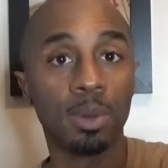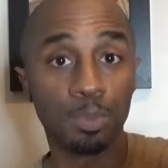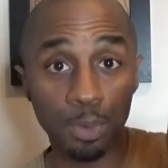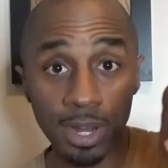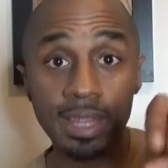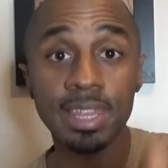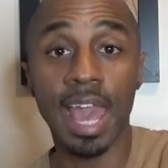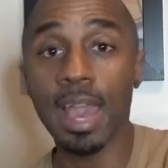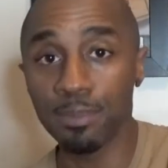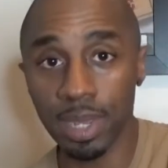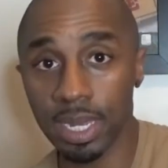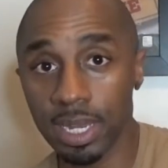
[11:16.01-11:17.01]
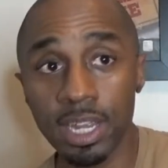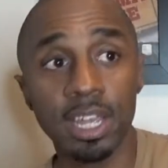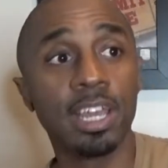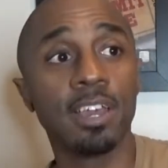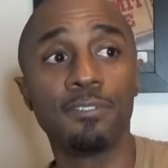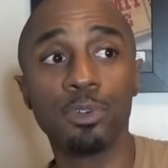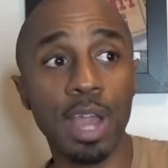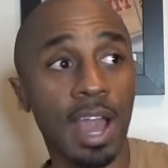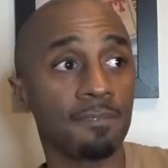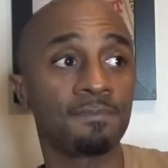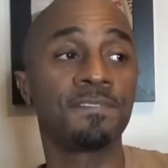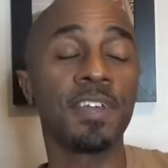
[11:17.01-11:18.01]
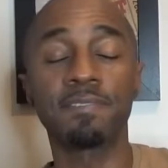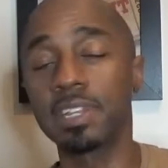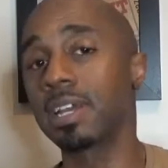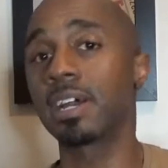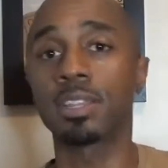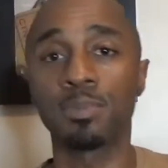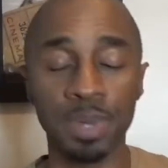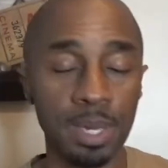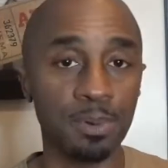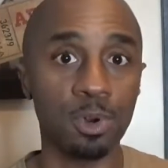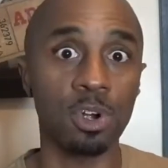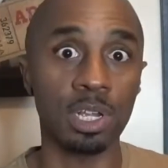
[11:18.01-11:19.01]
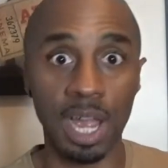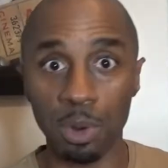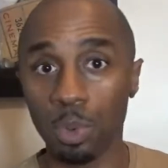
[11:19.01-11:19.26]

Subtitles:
Bring that many. If you got 50 other people who are like,